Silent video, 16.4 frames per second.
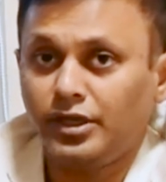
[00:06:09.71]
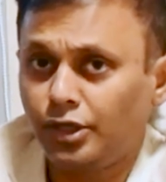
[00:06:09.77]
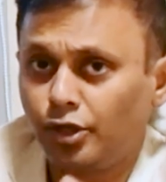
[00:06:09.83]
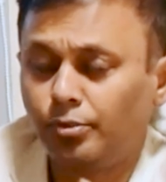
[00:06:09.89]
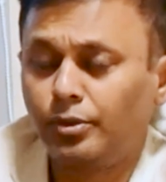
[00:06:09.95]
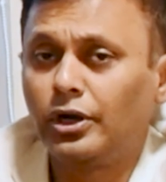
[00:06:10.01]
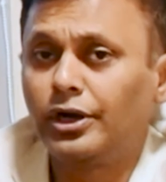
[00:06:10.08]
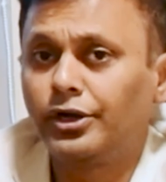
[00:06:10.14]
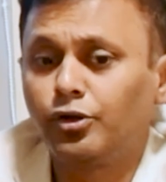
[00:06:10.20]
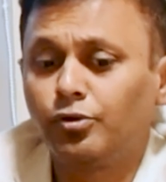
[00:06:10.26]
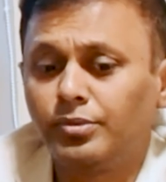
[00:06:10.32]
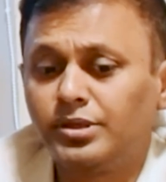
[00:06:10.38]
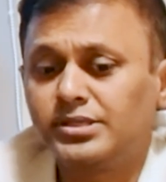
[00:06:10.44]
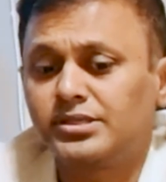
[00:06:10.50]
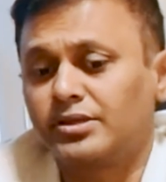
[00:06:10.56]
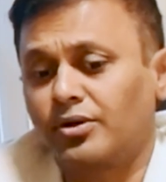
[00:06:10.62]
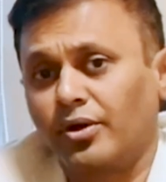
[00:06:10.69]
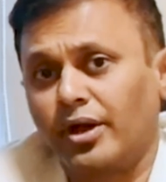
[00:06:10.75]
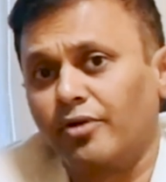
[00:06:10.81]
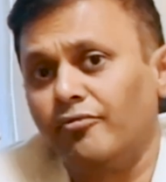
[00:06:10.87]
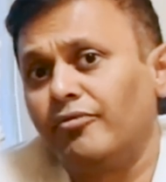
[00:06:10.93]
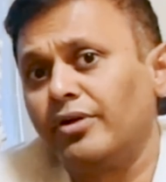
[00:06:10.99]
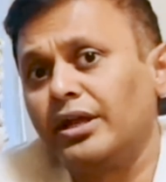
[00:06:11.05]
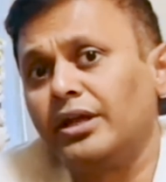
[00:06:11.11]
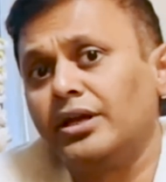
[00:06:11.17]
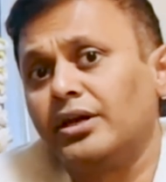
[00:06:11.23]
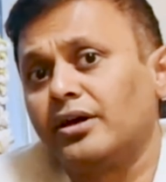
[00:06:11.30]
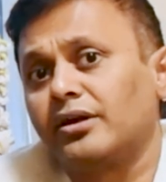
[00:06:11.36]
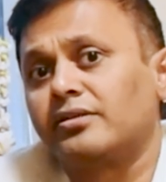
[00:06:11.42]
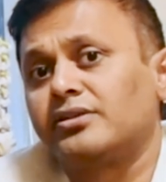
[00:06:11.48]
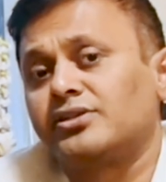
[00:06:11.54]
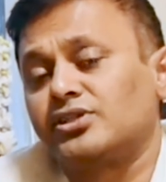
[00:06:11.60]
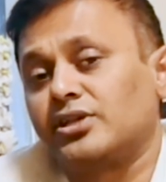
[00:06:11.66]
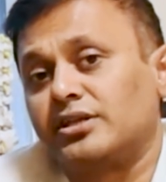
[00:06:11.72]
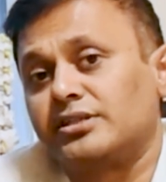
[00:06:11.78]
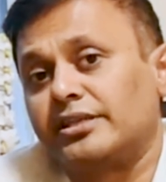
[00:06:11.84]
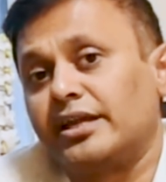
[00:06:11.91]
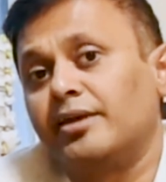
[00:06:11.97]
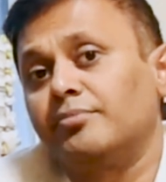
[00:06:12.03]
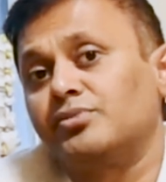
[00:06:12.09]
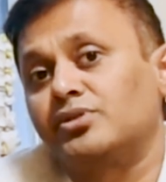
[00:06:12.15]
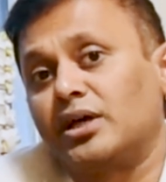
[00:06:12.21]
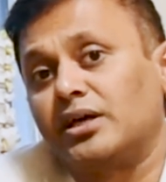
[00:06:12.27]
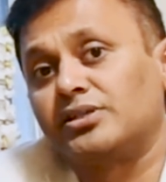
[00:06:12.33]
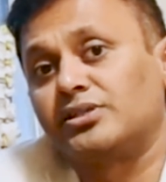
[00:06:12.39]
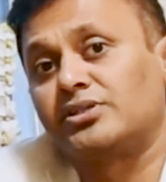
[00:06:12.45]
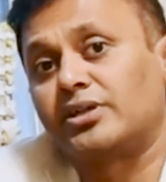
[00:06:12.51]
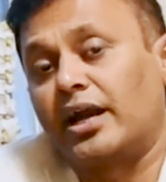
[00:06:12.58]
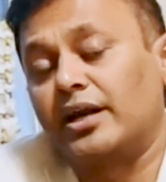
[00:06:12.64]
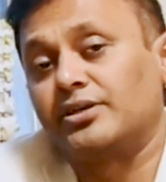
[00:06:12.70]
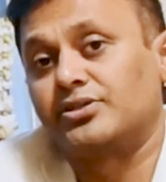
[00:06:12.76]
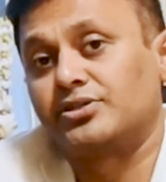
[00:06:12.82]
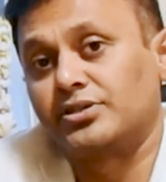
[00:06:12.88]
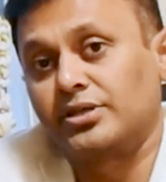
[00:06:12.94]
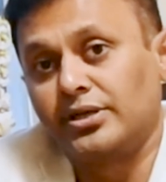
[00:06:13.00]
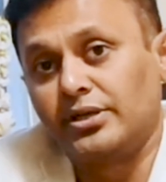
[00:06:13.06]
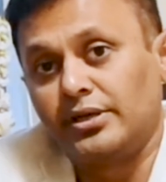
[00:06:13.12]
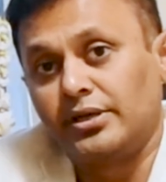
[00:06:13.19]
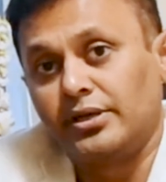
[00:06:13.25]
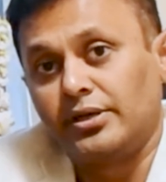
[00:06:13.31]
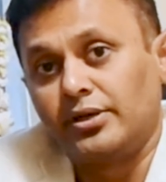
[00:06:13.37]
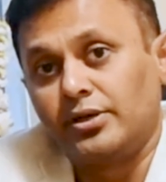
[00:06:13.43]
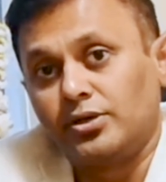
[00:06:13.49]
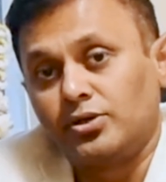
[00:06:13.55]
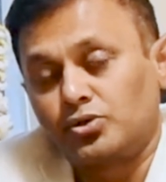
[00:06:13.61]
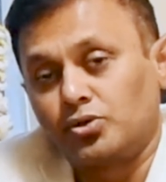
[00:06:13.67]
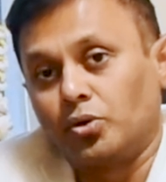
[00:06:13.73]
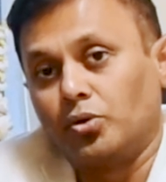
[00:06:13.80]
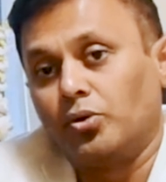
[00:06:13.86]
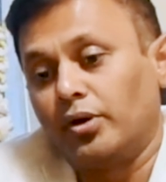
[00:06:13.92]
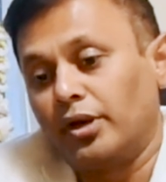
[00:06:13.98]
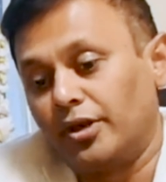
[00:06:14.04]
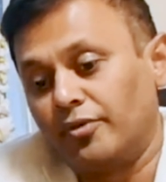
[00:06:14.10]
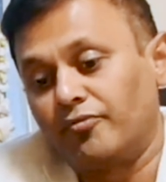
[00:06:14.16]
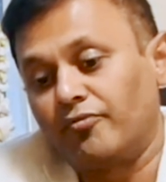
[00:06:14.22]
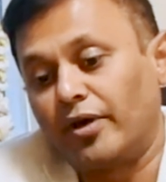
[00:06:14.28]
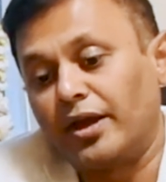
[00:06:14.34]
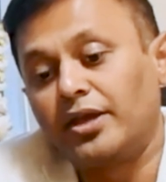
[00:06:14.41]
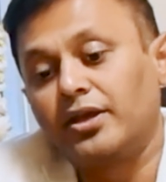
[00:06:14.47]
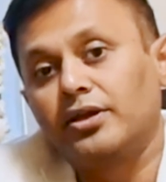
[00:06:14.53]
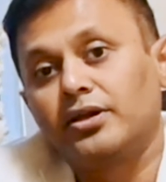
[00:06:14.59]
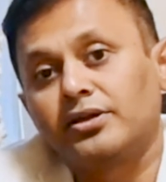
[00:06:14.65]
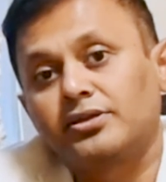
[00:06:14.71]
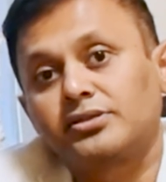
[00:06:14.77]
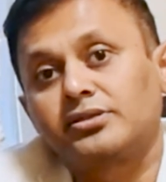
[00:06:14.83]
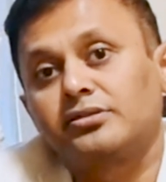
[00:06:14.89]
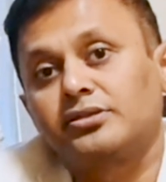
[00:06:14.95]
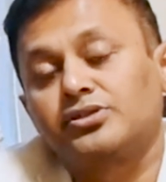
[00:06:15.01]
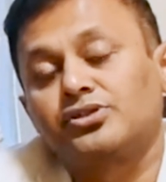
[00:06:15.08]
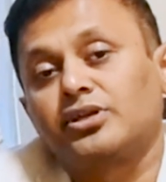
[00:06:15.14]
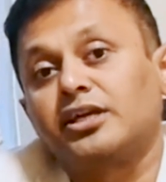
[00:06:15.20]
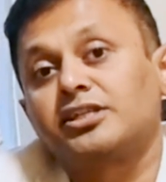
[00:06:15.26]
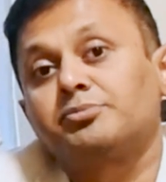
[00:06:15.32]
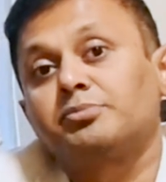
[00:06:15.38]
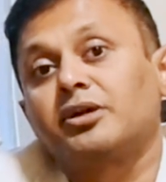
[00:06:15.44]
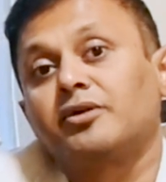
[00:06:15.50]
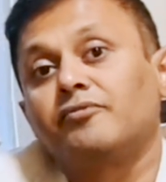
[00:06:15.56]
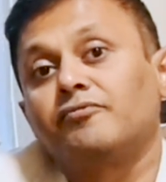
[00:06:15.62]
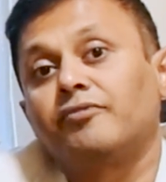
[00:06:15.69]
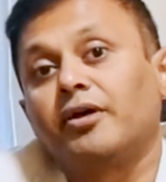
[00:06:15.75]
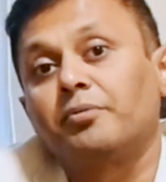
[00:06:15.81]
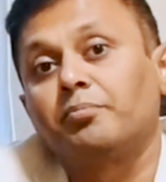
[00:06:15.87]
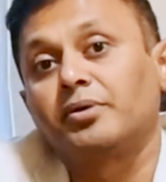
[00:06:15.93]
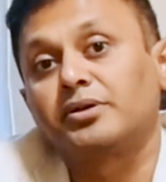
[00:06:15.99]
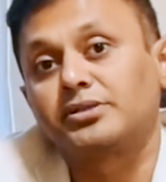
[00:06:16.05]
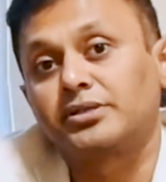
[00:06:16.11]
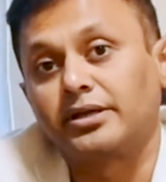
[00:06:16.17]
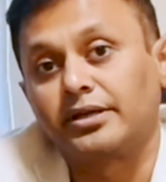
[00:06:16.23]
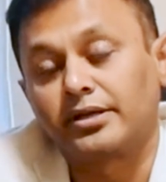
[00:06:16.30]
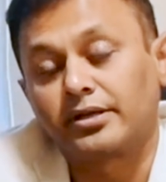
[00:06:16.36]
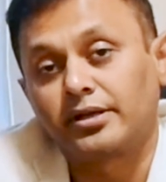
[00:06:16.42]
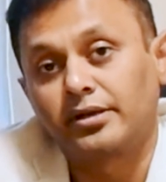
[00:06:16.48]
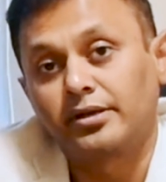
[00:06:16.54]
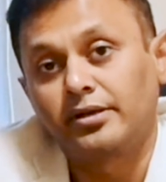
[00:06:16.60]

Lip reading: Cumulative means every year this same chance stands. So in 5 years, this chance become 5%.